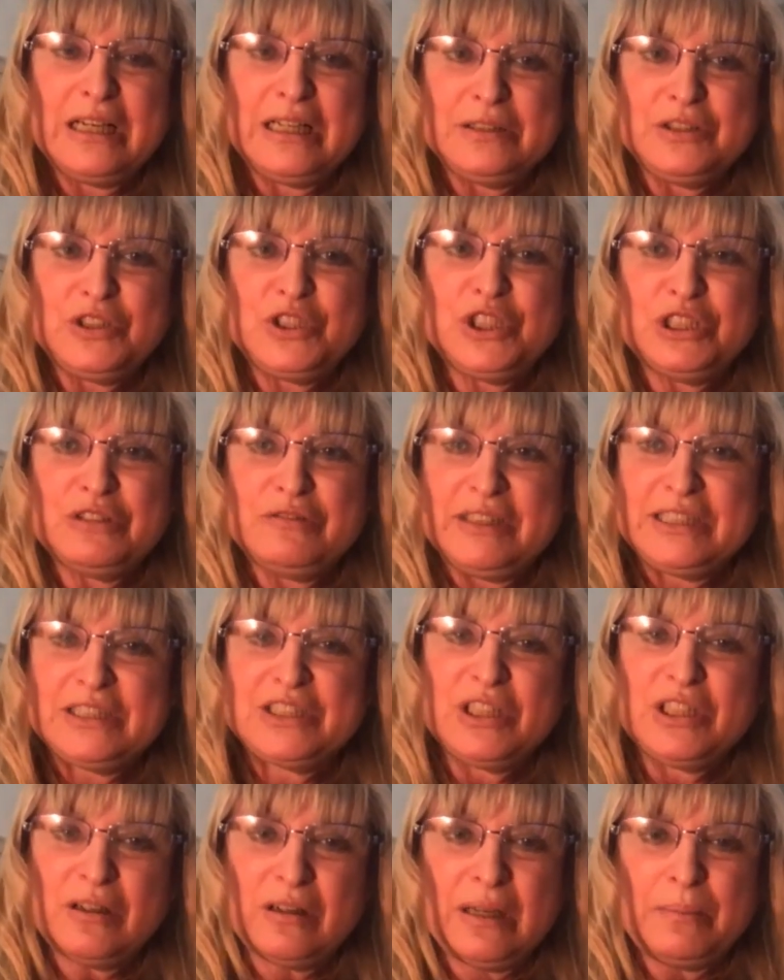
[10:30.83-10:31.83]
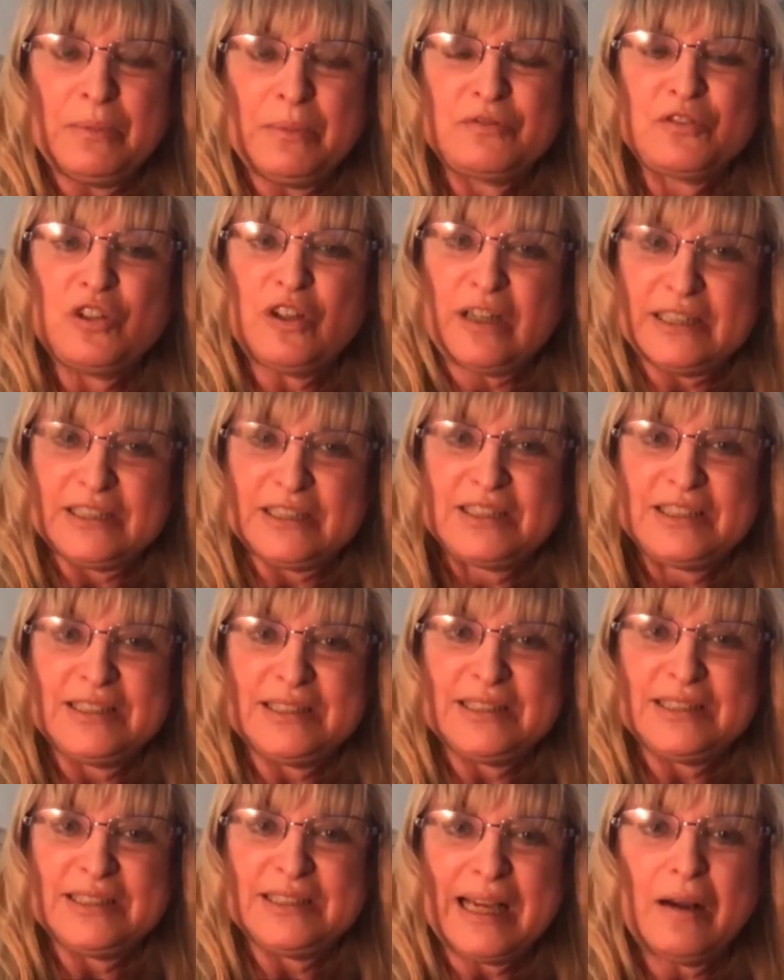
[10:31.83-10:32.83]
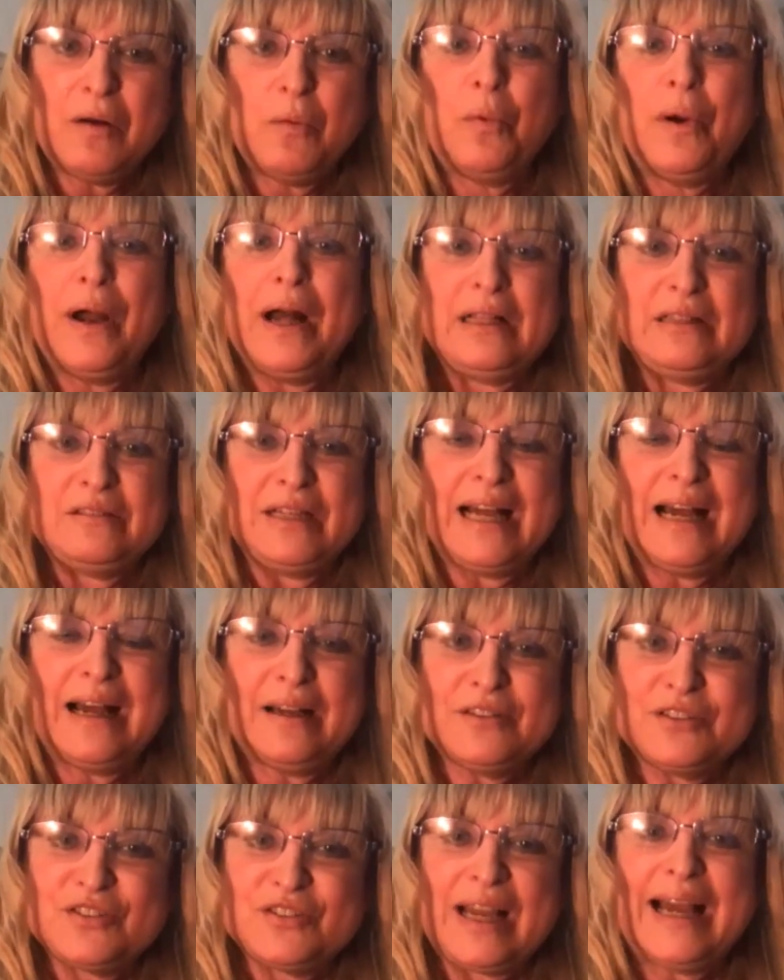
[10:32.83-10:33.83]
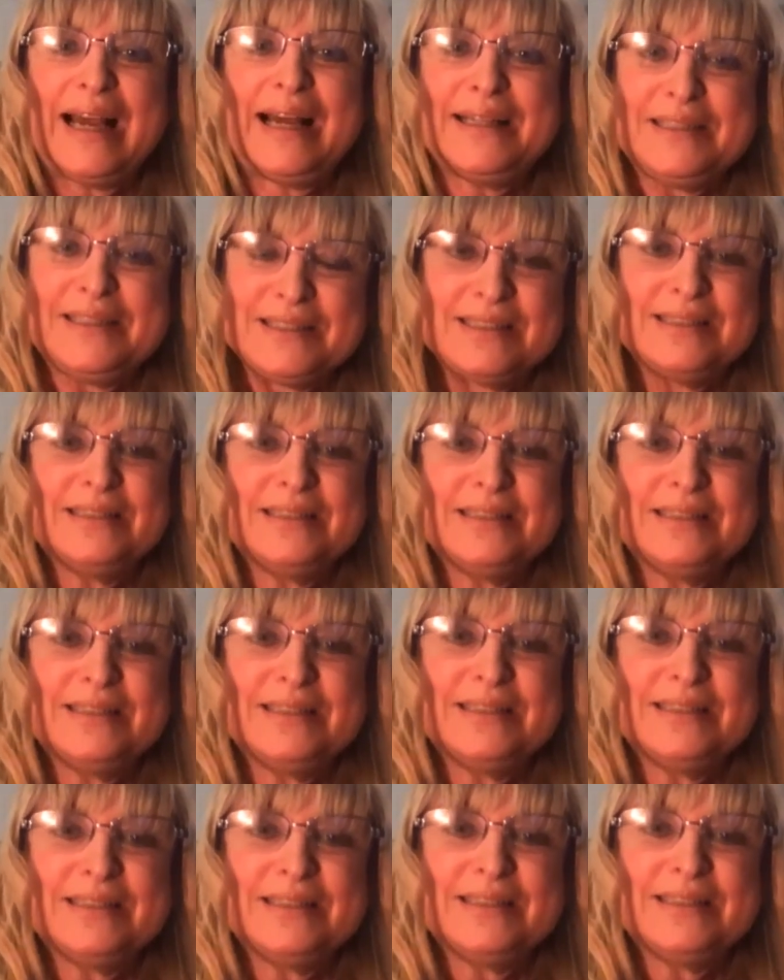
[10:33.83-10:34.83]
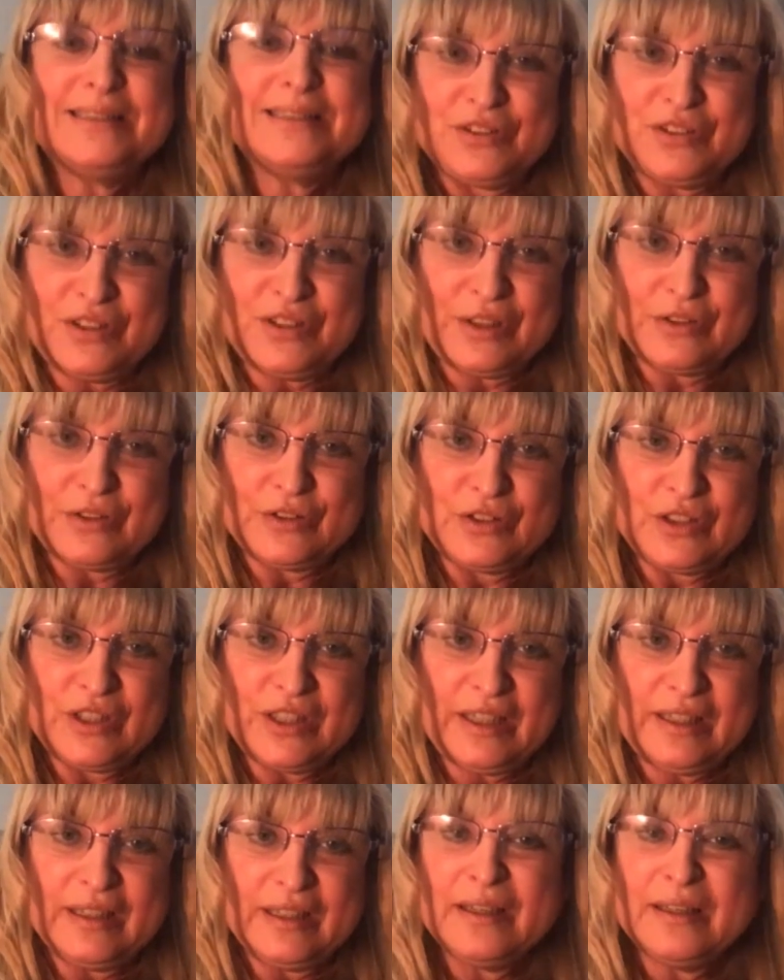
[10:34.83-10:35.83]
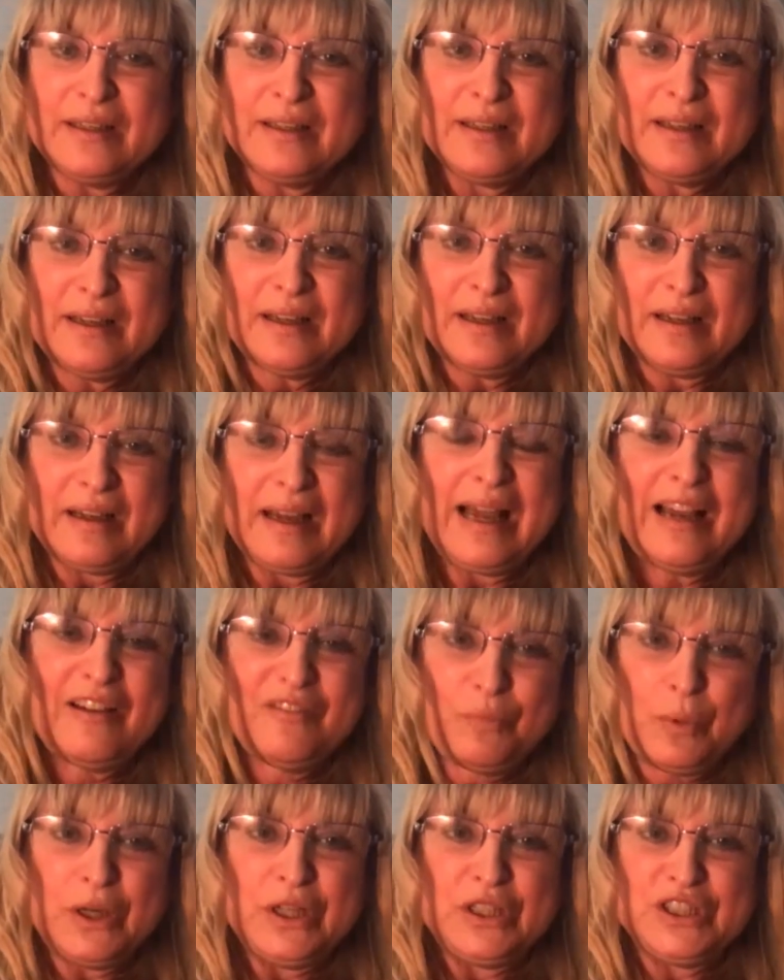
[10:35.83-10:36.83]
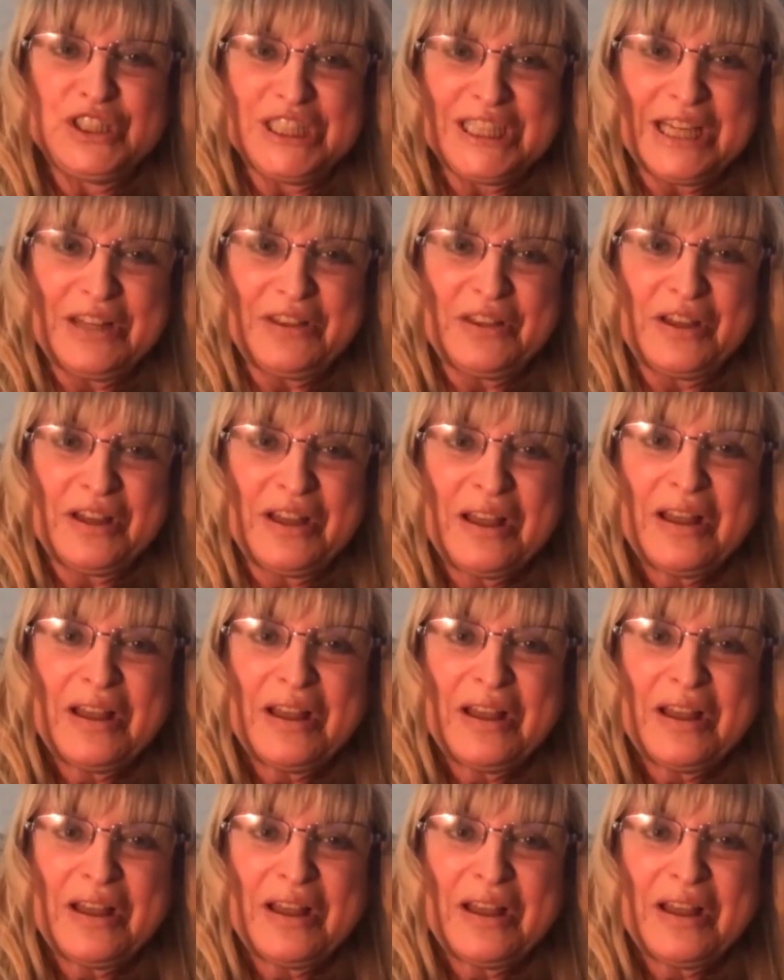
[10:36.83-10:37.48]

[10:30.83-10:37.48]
during a time of crisis how well us and, can I say, the CST have worked together,